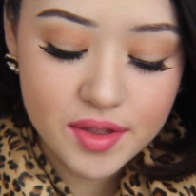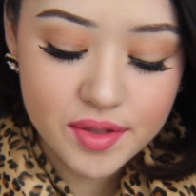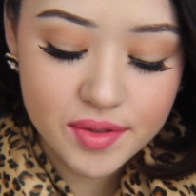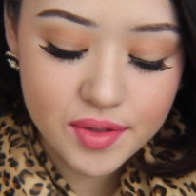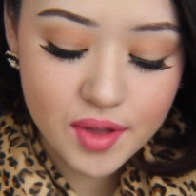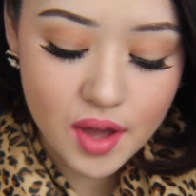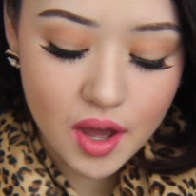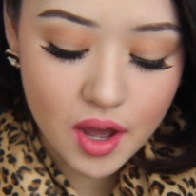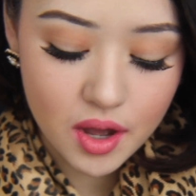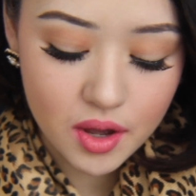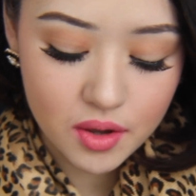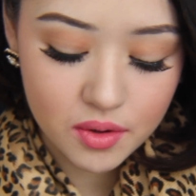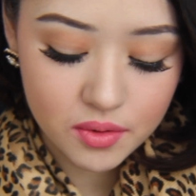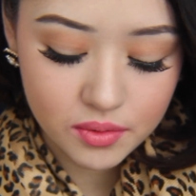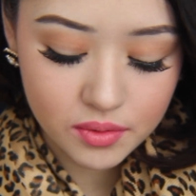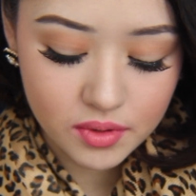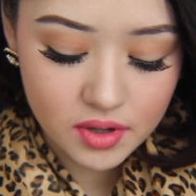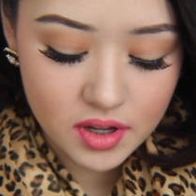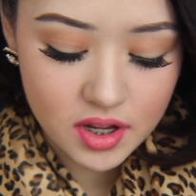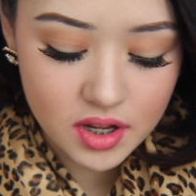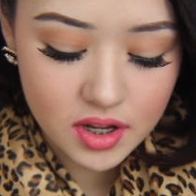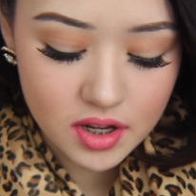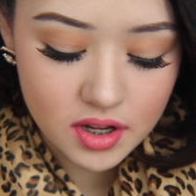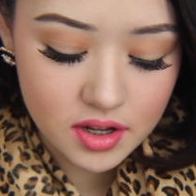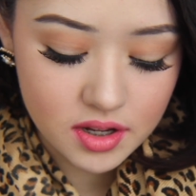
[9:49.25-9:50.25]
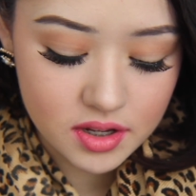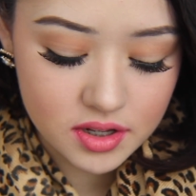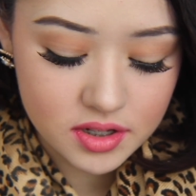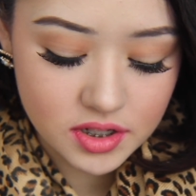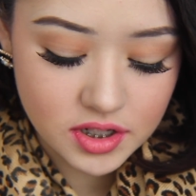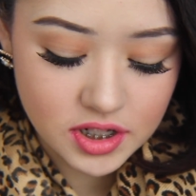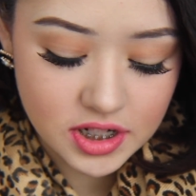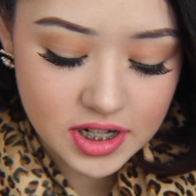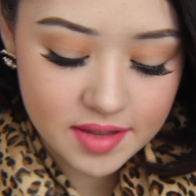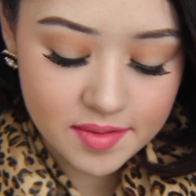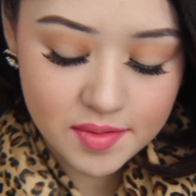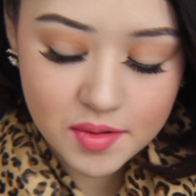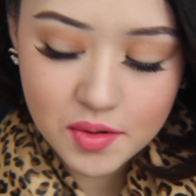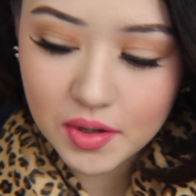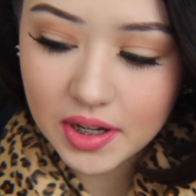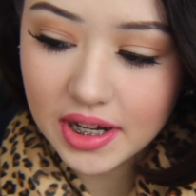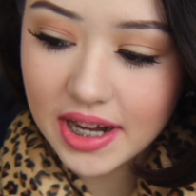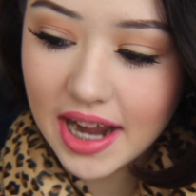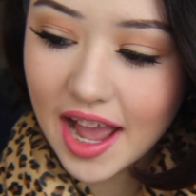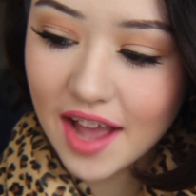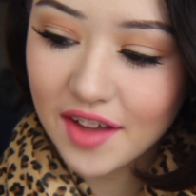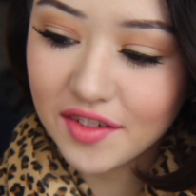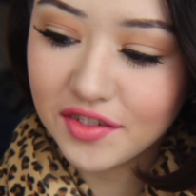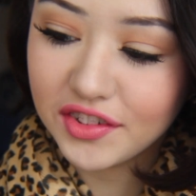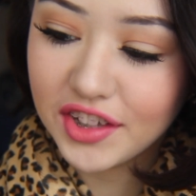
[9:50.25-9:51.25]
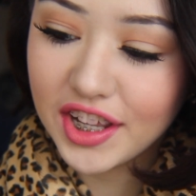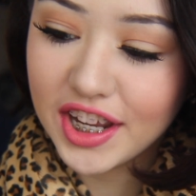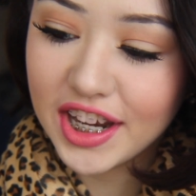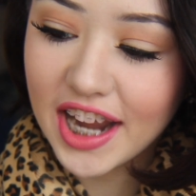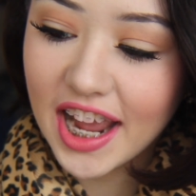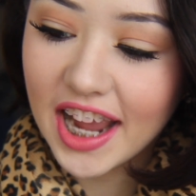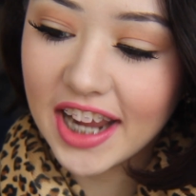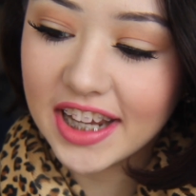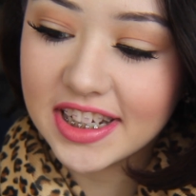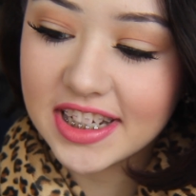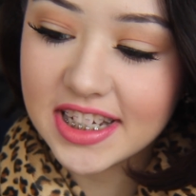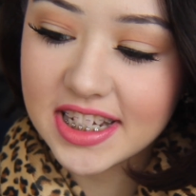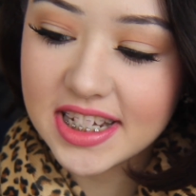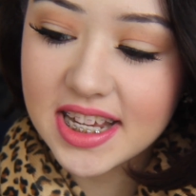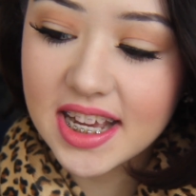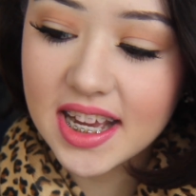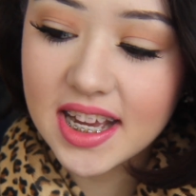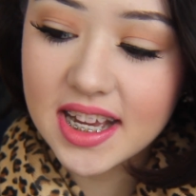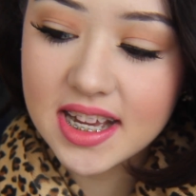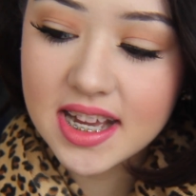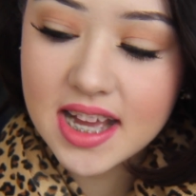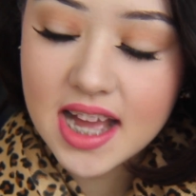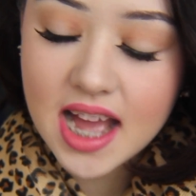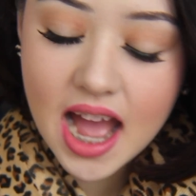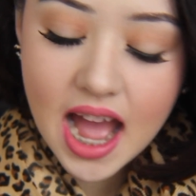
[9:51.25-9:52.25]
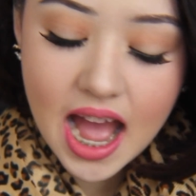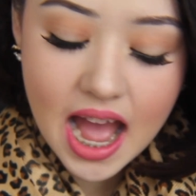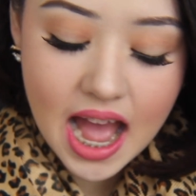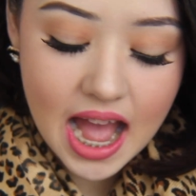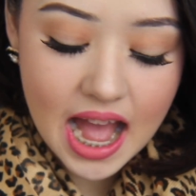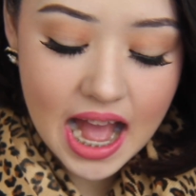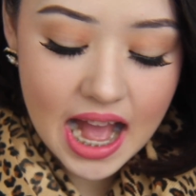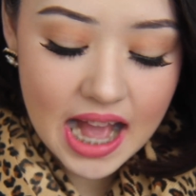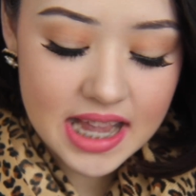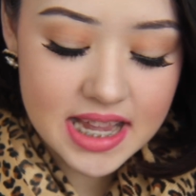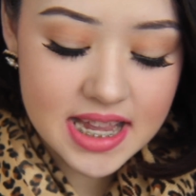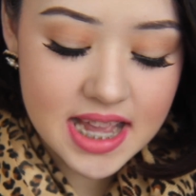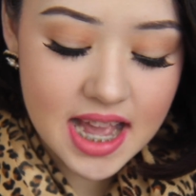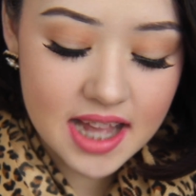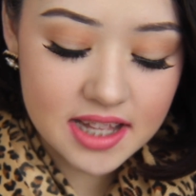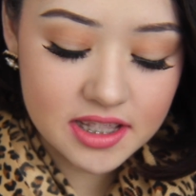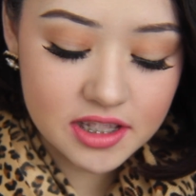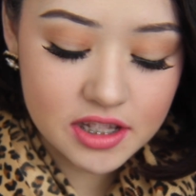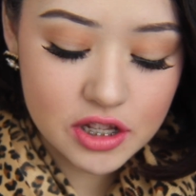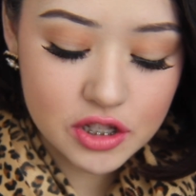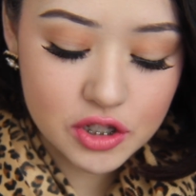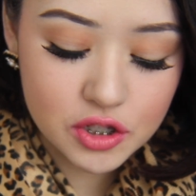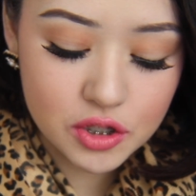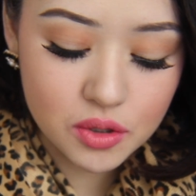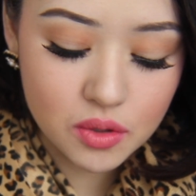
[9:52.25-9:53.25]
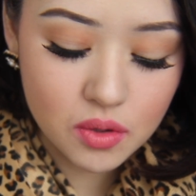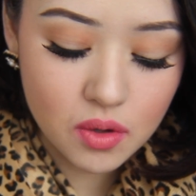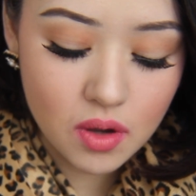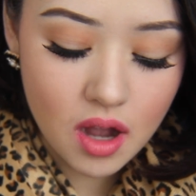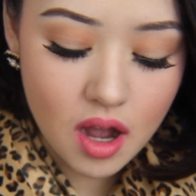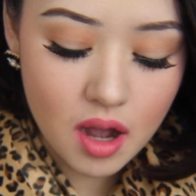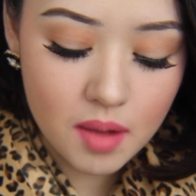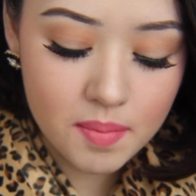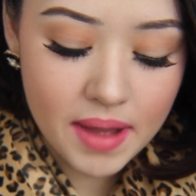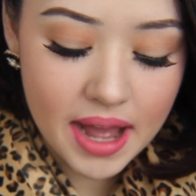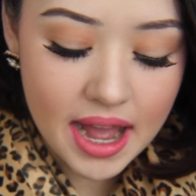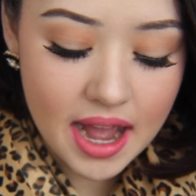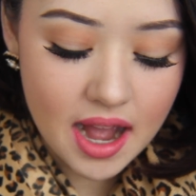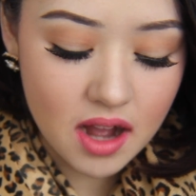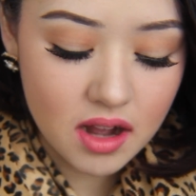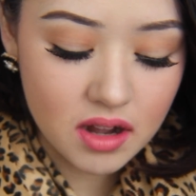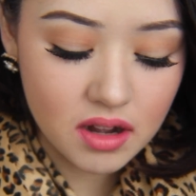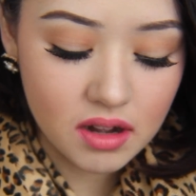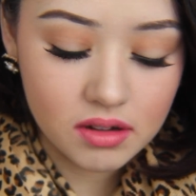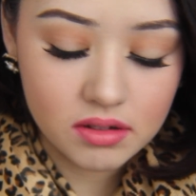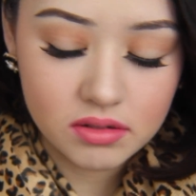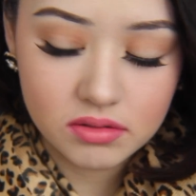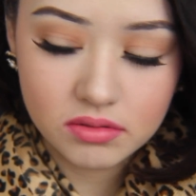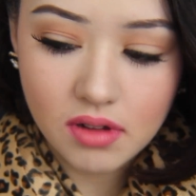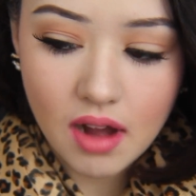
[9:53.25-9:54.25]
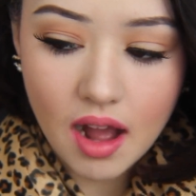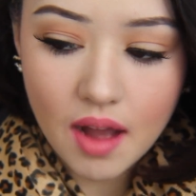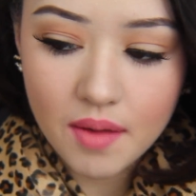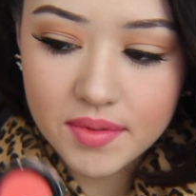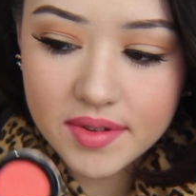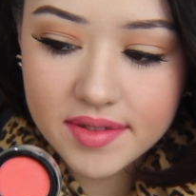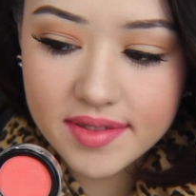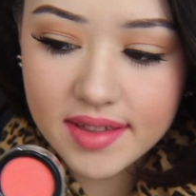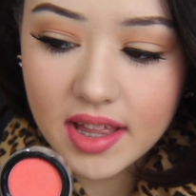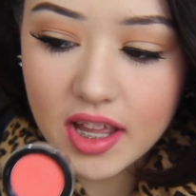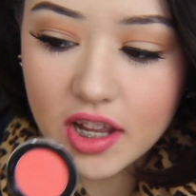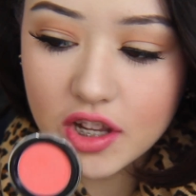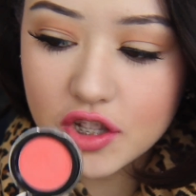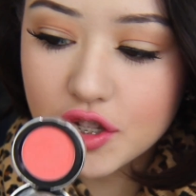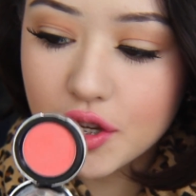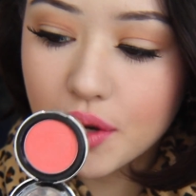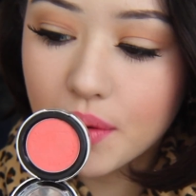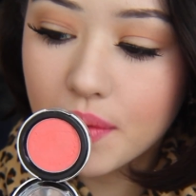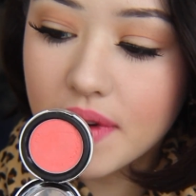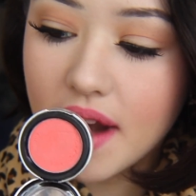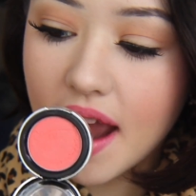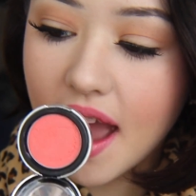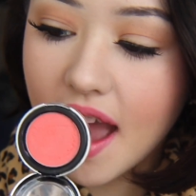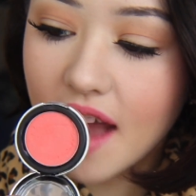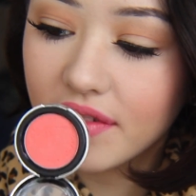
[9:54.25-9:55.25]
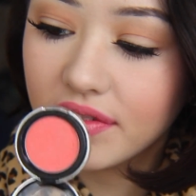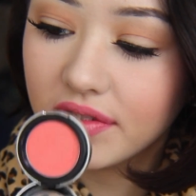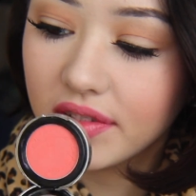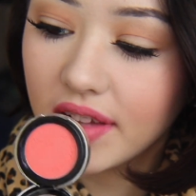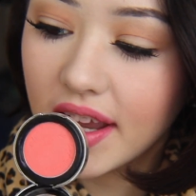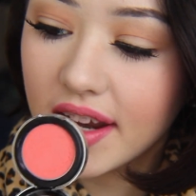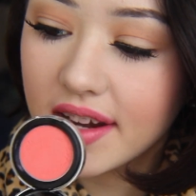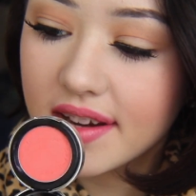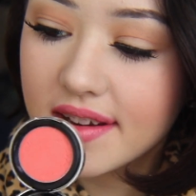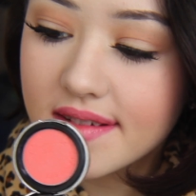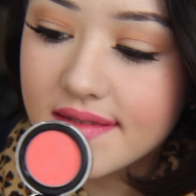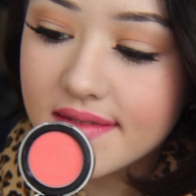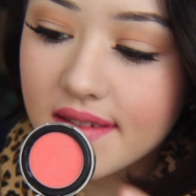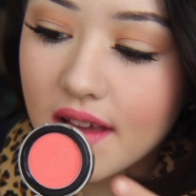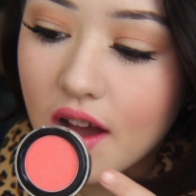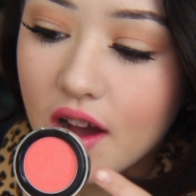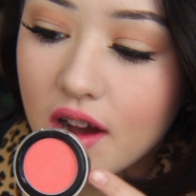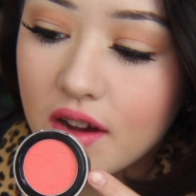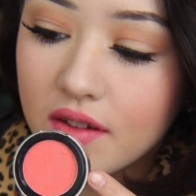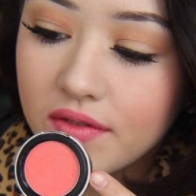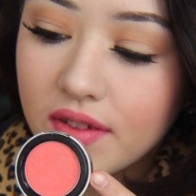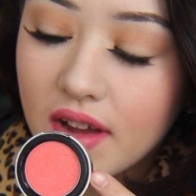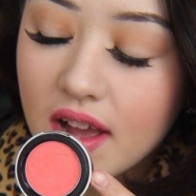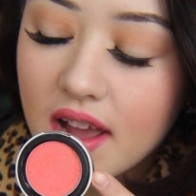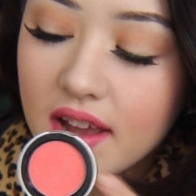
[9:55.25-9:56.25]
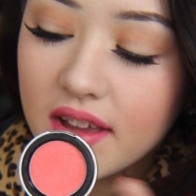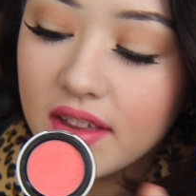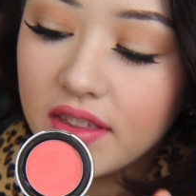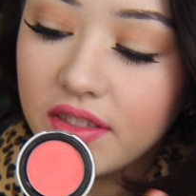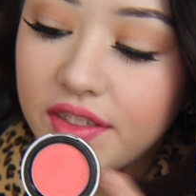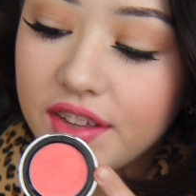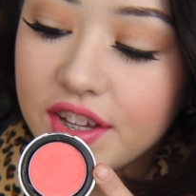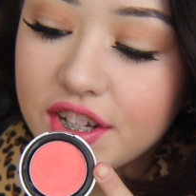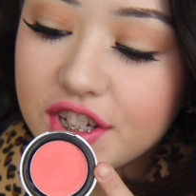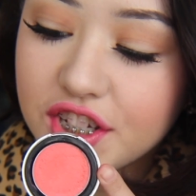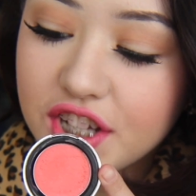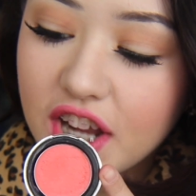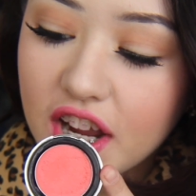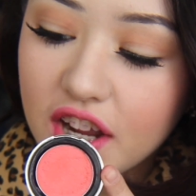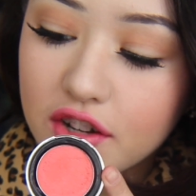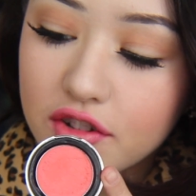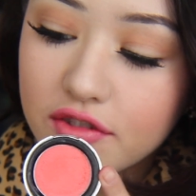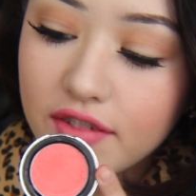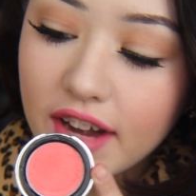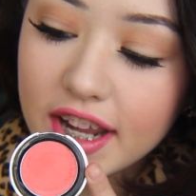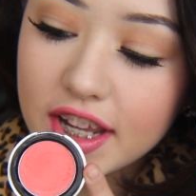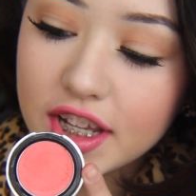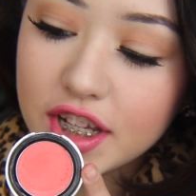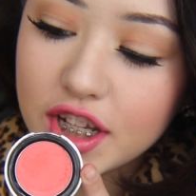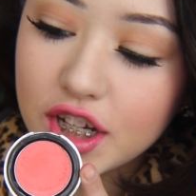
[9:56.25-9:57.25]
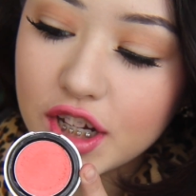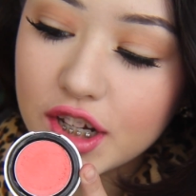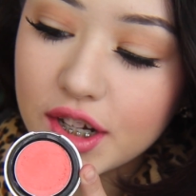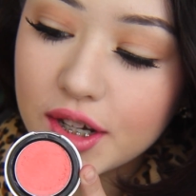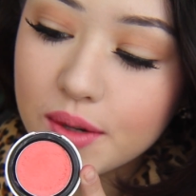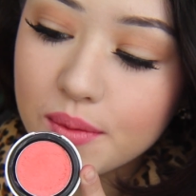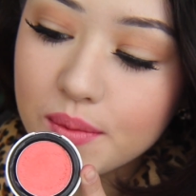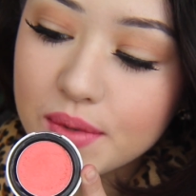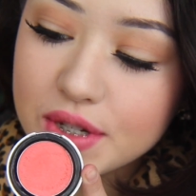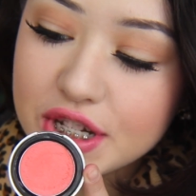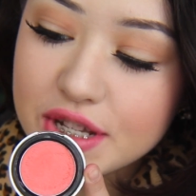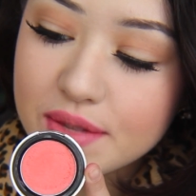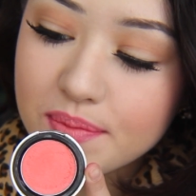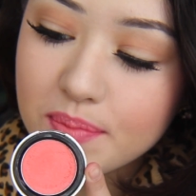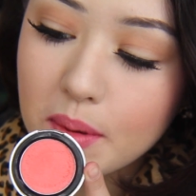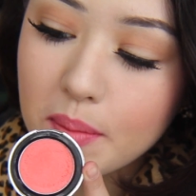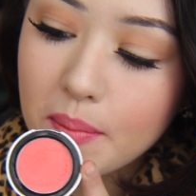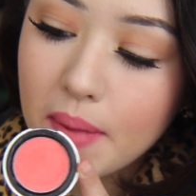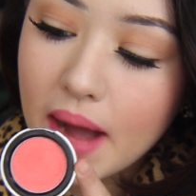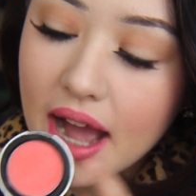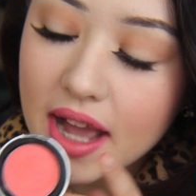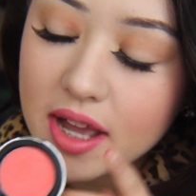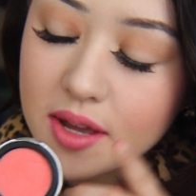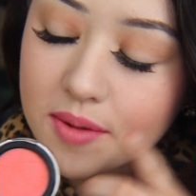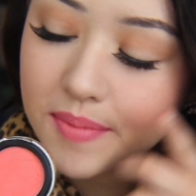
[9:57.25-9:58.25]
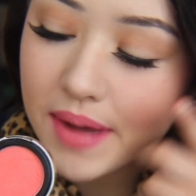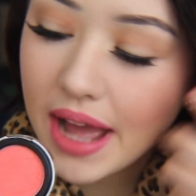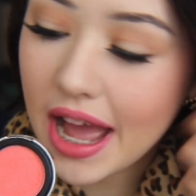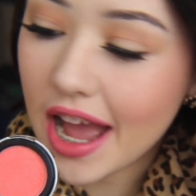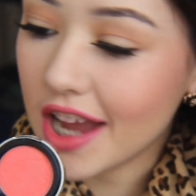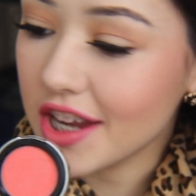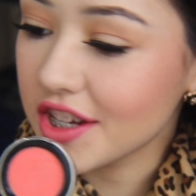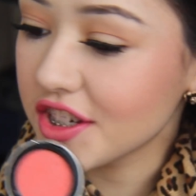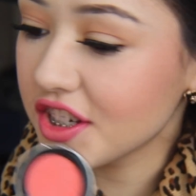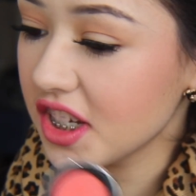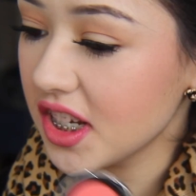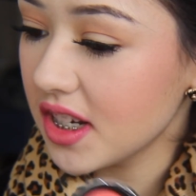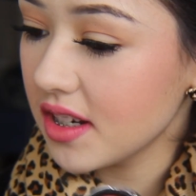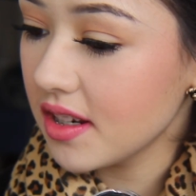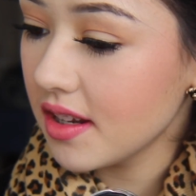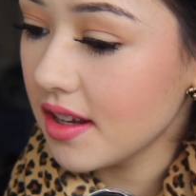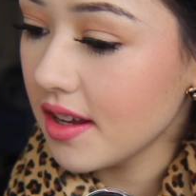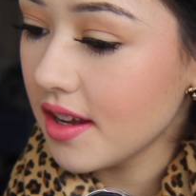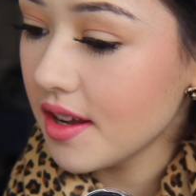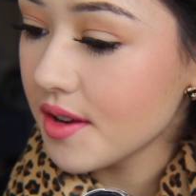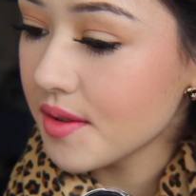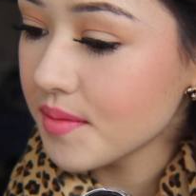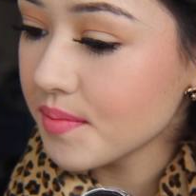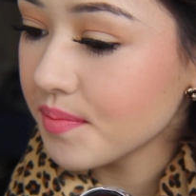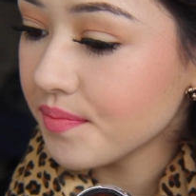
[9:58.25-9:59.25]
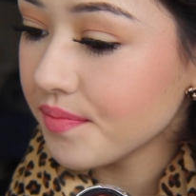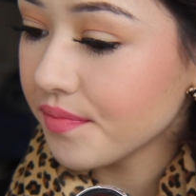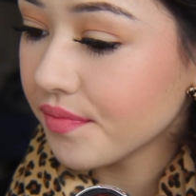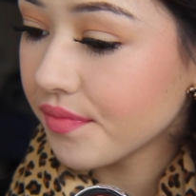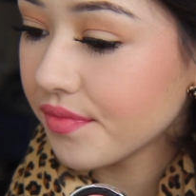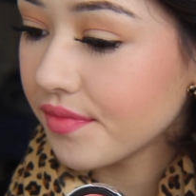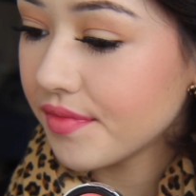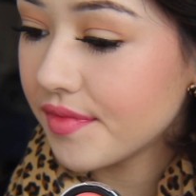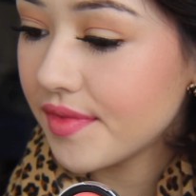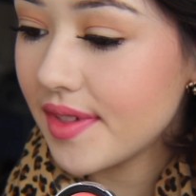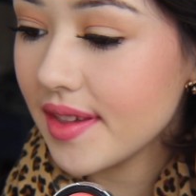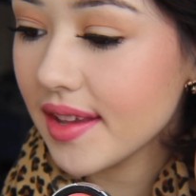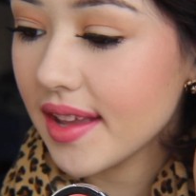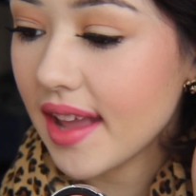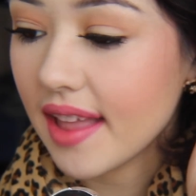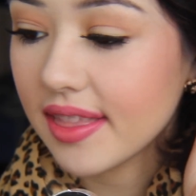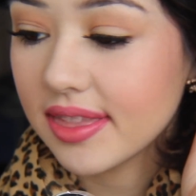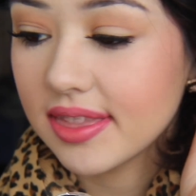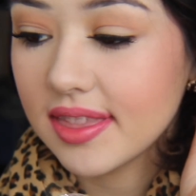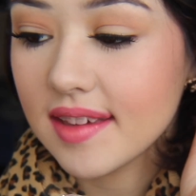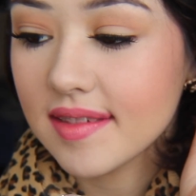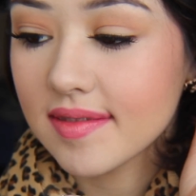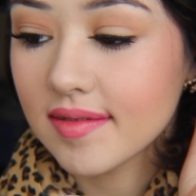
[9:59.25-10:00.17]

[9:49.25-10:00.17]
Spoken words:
So just so you can have an idea, I had to do about, I want to say like 2.5 layers of this shade right here, which is Papaya Passion, to get